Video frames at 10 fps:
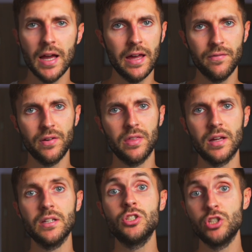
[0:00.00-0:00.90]
and everything
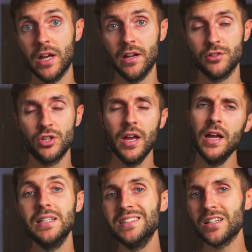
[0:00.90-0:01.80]
is changed.
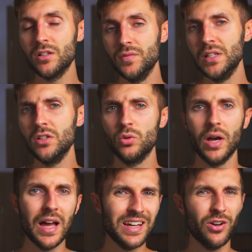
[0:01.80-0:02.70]
It's not convenient to
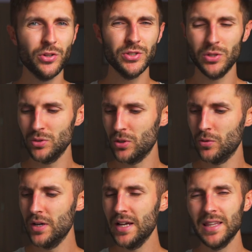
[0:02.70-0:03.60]
edit also, so
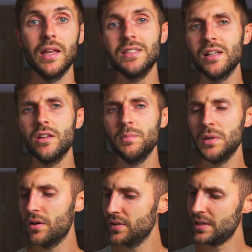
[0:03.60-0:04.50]
that is a little bit
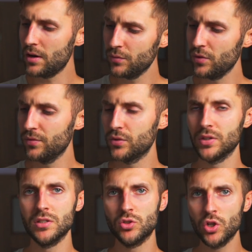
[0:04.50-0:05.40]
of a downfall for
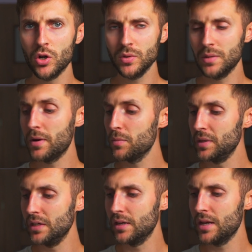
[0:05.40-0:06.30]
this drone in my
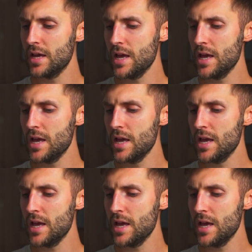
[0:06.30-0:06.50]
opinion.